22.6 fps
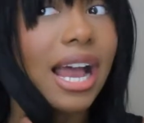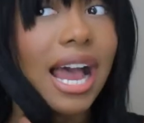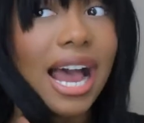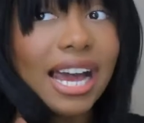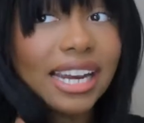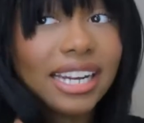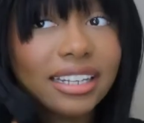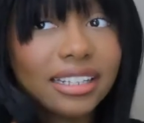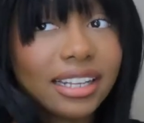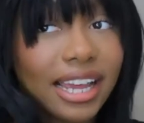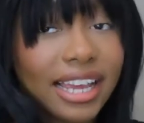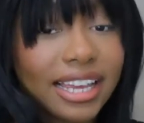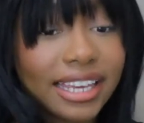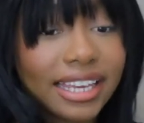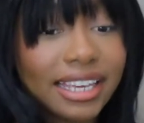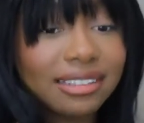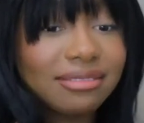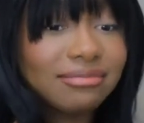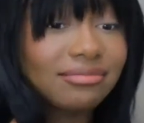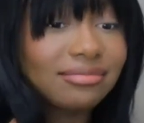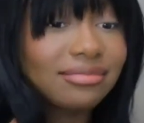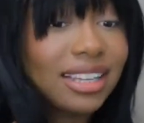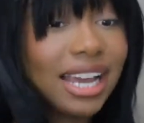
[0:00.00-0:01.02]
I didn't like
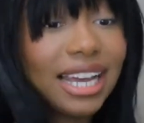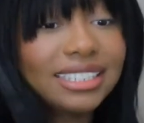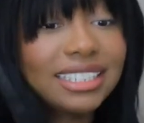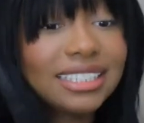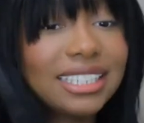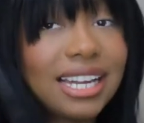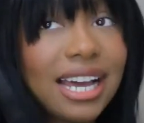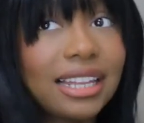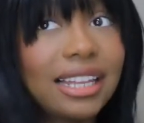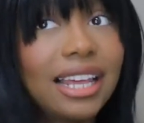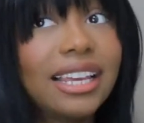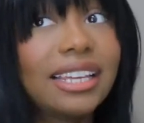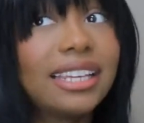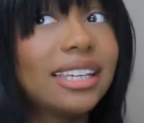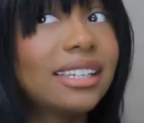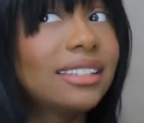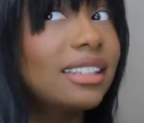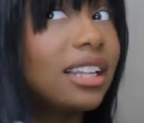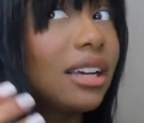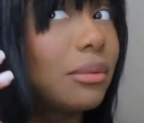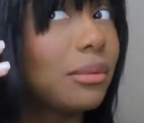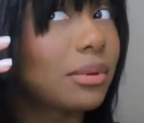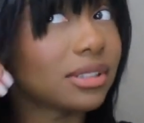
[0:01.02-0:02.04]
it. I did not like
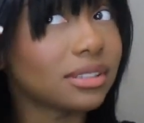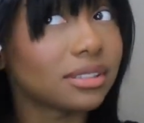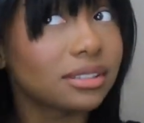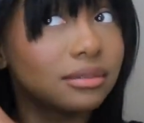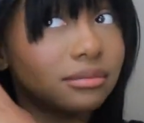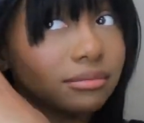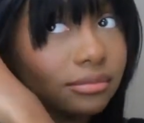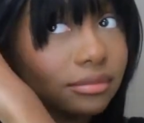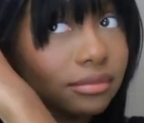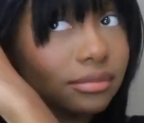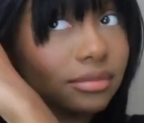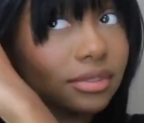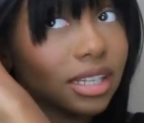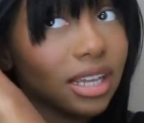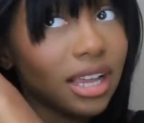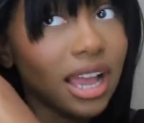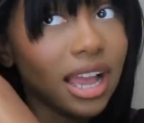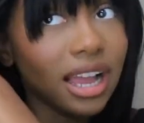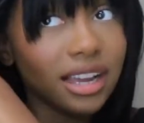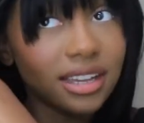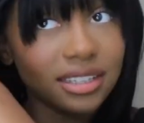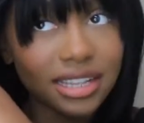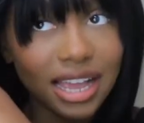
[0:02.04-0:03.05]
it. There was,
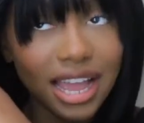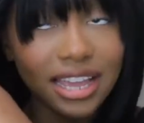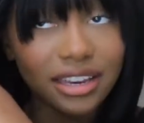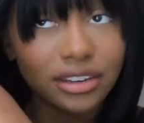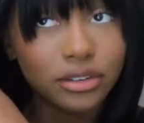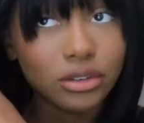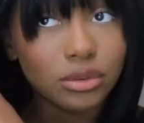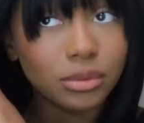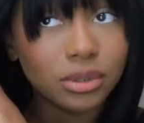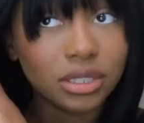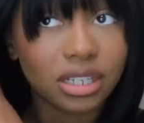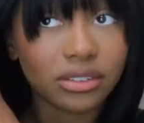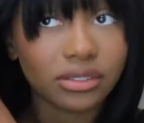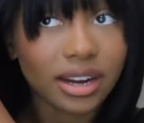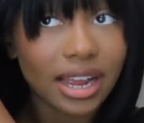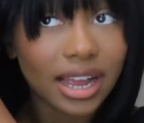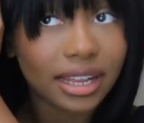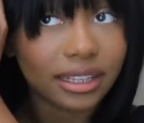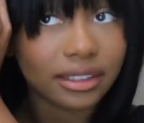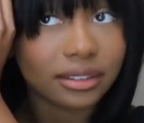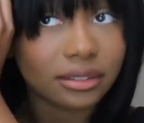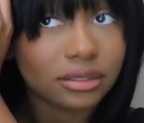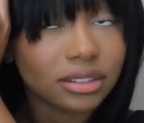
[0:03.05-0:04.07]
because I knew whenever
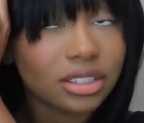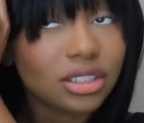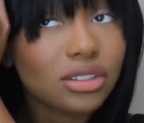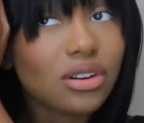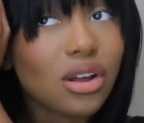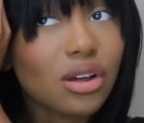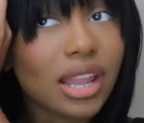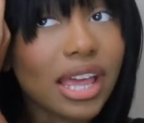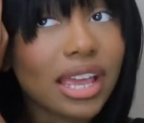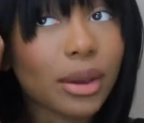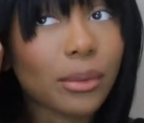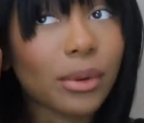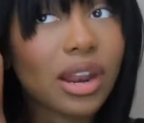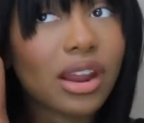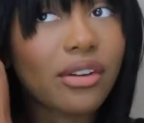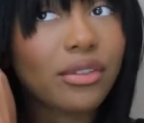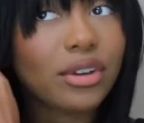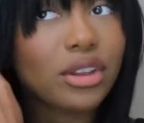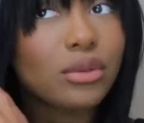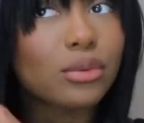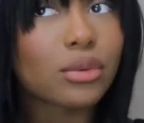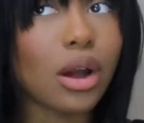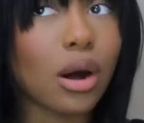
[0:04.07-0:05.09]
I, you know, like
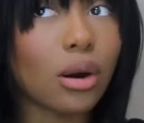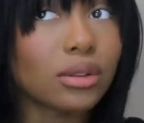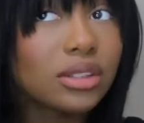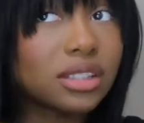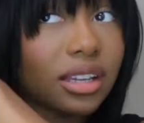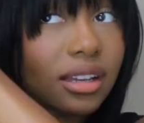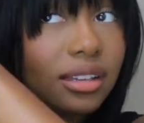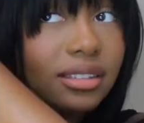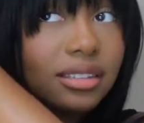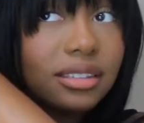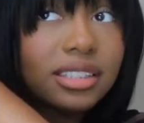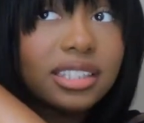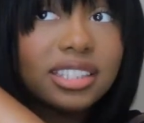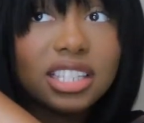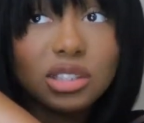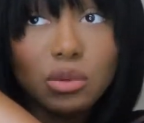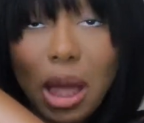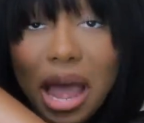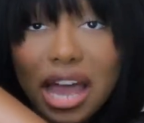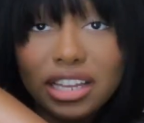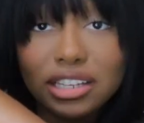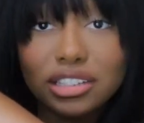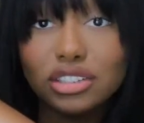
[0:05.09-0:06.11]
whenever you go to, this is
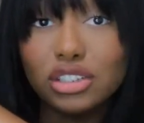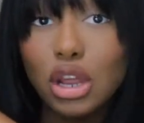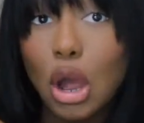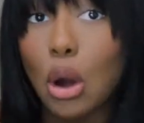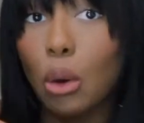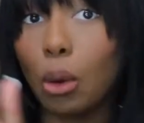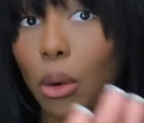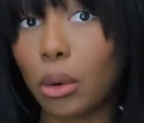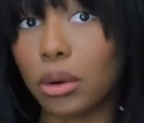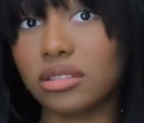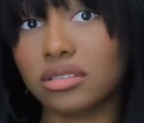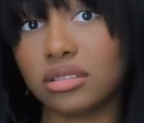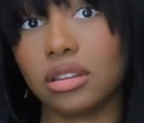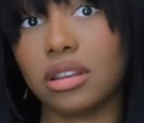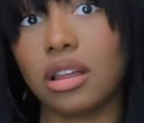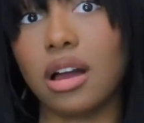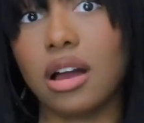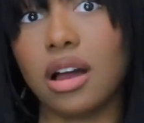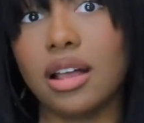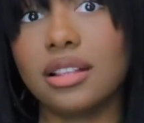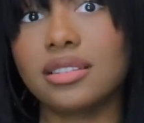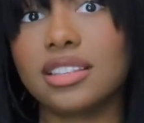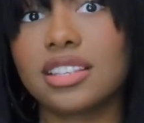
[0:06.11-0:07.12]
why I don't go to
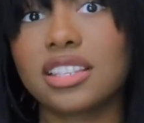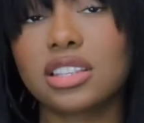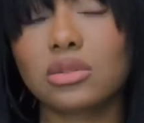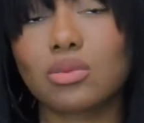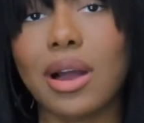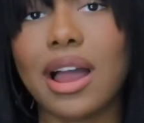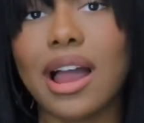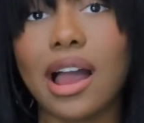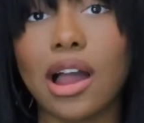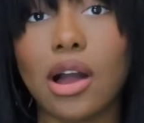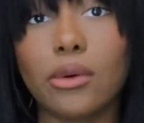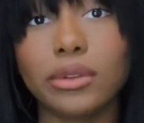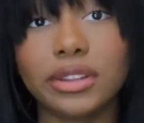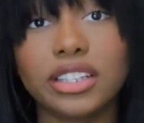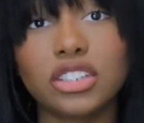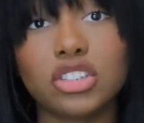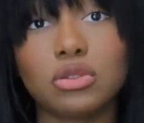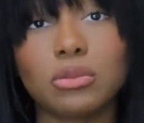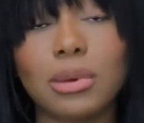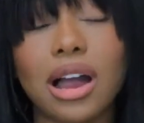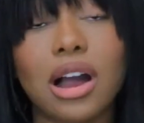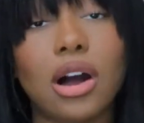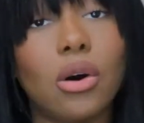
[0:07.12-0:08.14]
salons. This is why I only
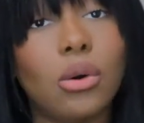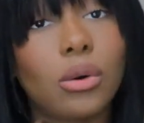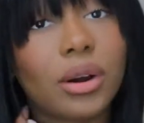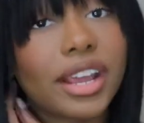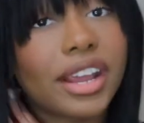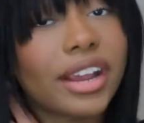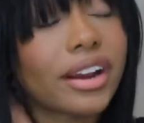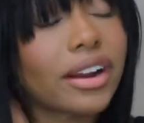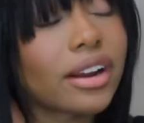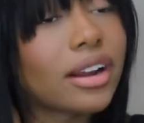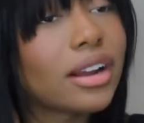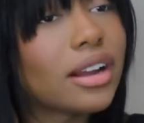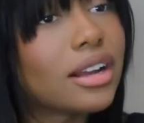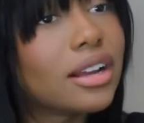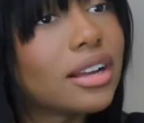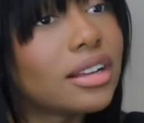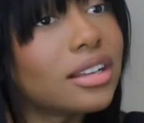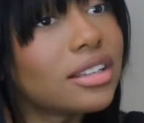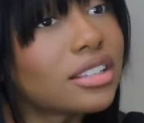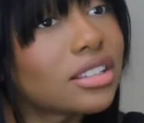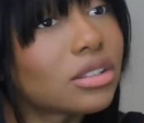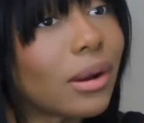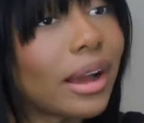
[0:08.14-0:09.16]
do my own hair.
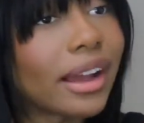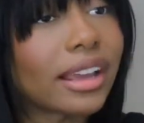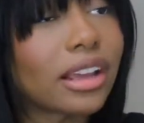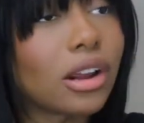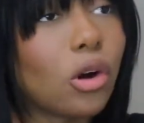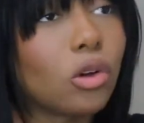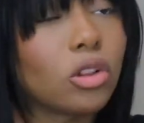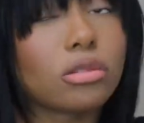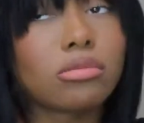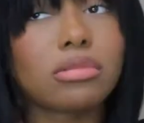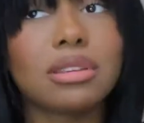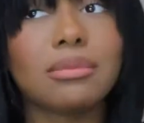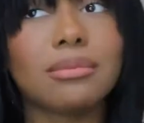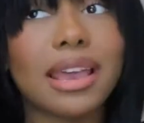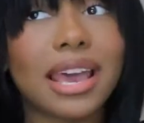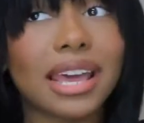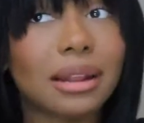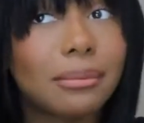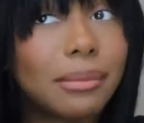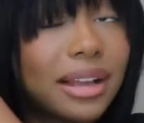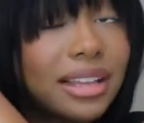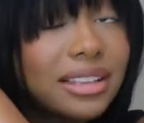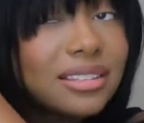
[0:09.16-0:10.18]
So I can only be
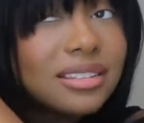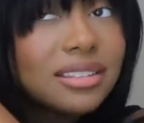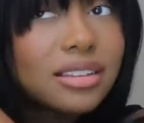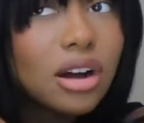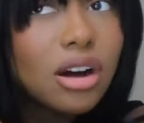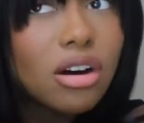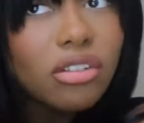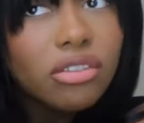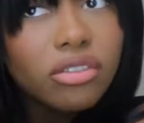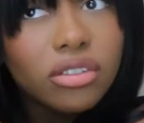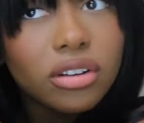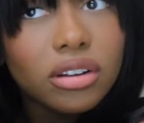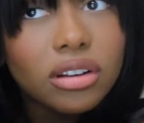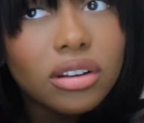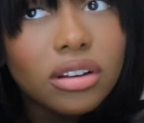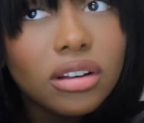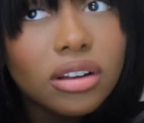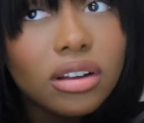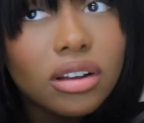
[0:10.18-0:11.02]
mad at myself.